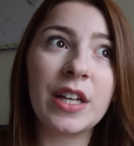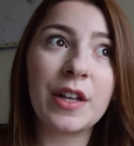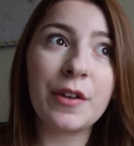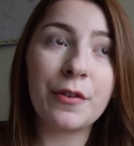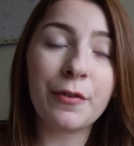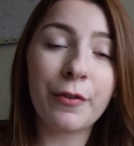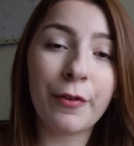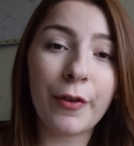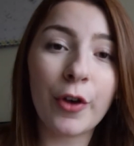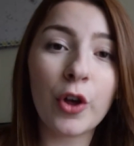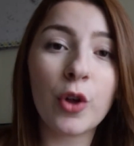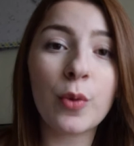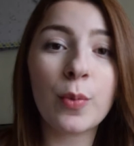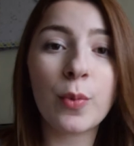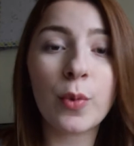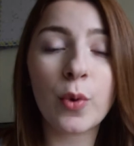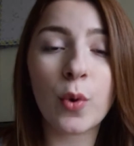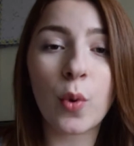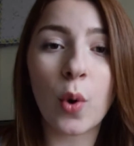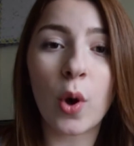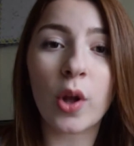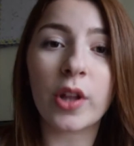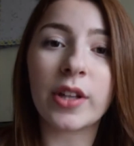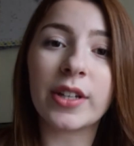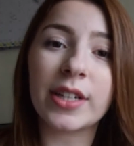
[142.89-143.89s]

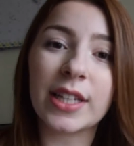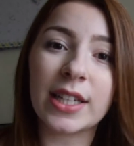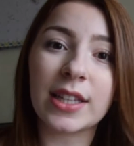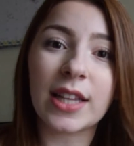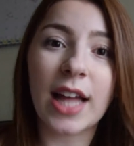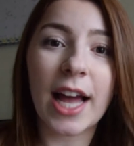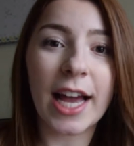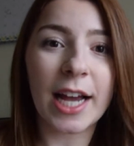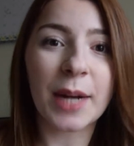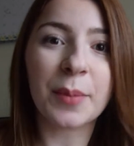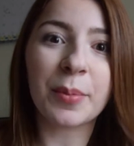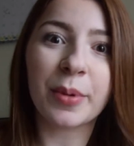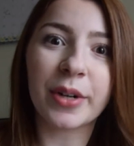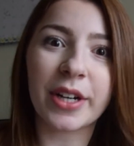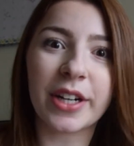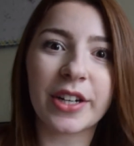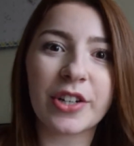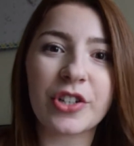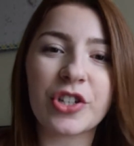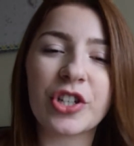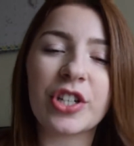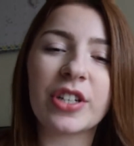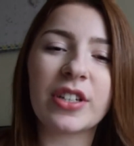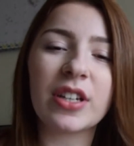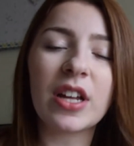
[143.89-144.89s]
film-quality-like
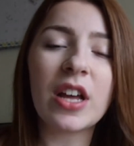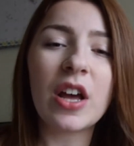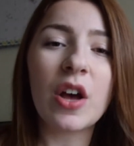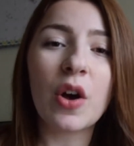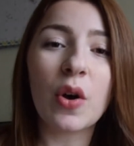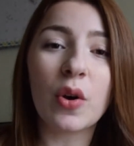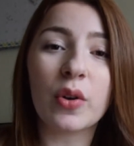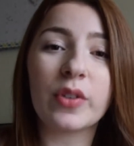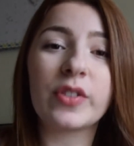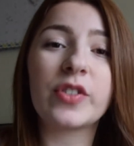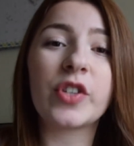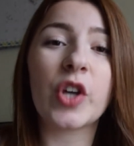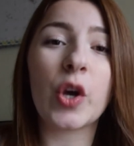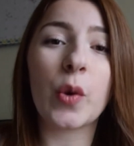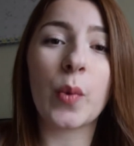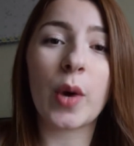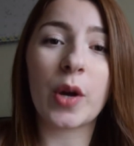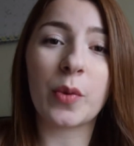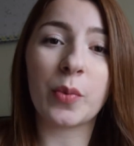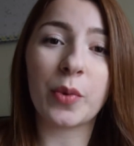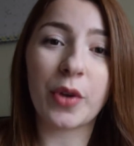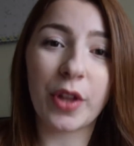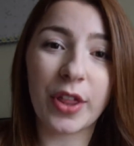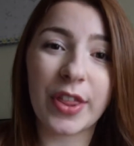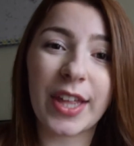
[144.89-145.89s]
production, or so
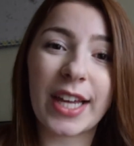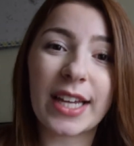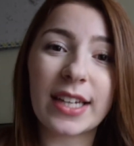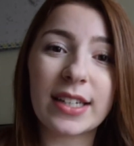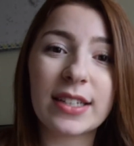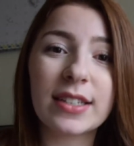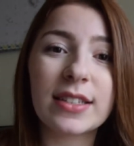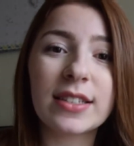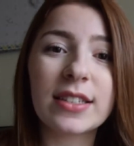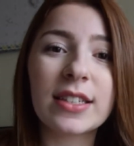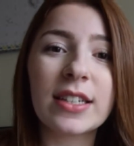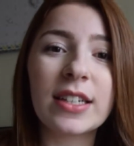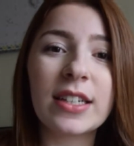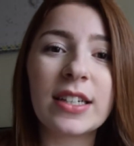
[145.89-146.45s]
one would think.